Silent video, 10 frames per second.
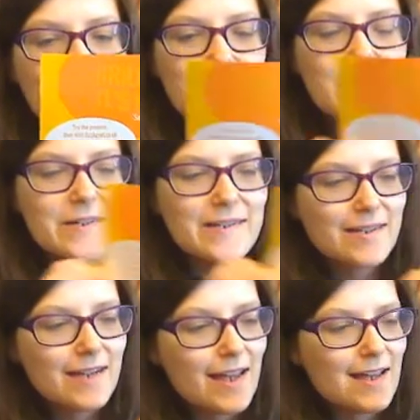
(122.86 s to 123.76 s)
Buzz
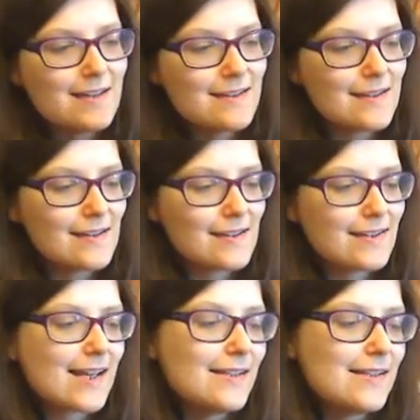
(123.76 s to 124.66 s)
and
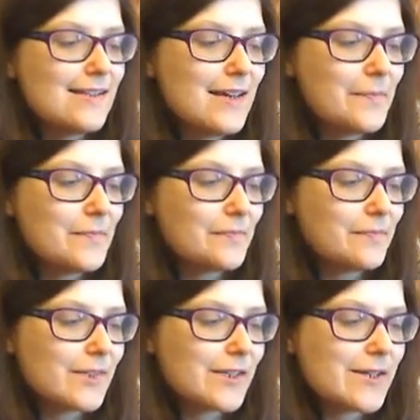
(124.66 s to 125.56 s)
telling you
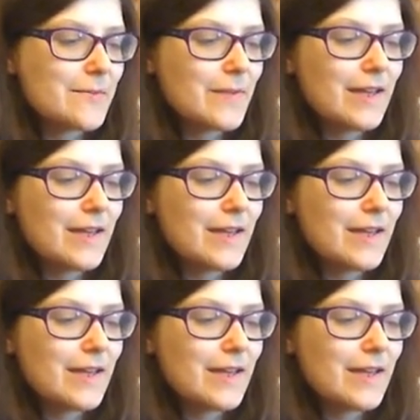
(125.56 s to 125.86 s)
to